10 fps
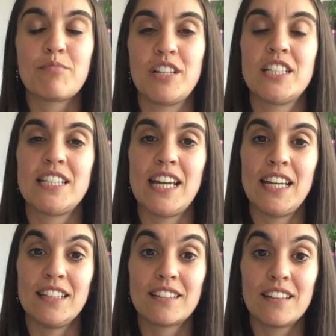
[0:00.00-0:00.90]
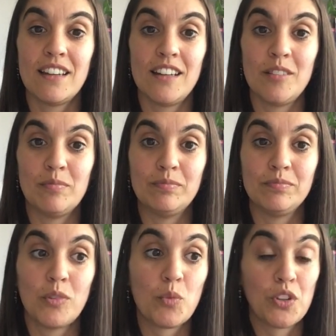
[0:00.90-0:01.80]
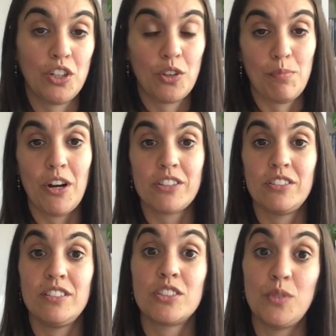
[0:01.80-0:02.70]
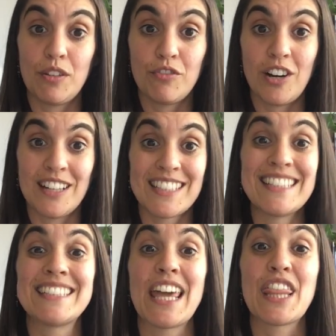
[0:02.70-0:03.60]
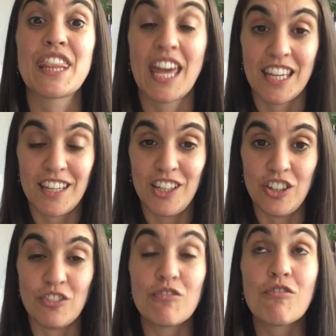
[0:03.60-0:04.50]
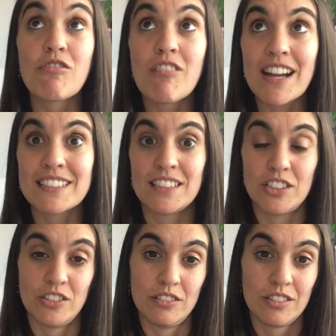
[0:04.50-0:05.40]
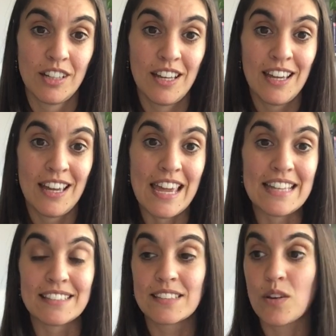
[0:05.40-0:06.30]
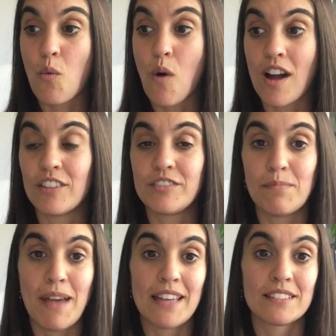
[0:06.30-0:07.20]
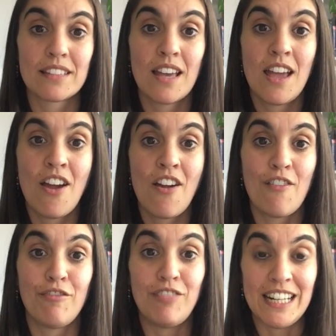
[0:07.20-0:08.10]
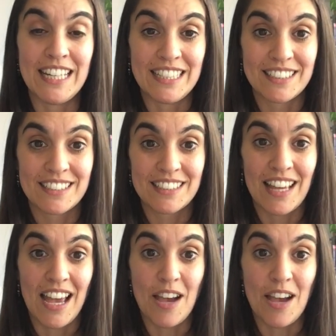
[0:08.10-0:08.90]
appreciate what the other person is doing for us and say thank you. Gratitude is one of the best feelings.